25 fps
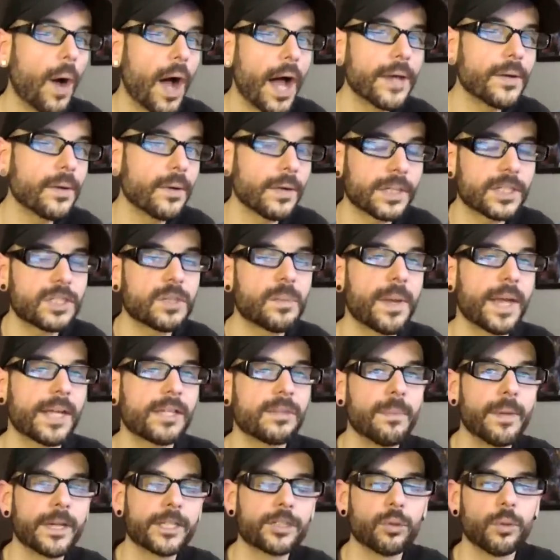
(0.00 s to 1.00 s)
I don't
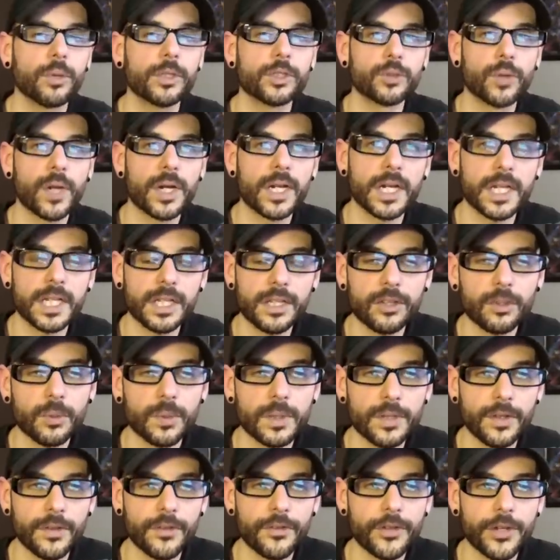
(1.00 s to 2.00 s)
expect Metroid Dread at
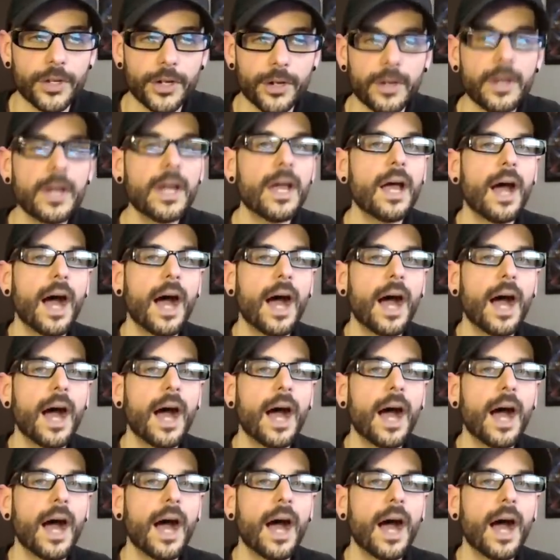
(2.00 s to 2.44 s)
E3 this year.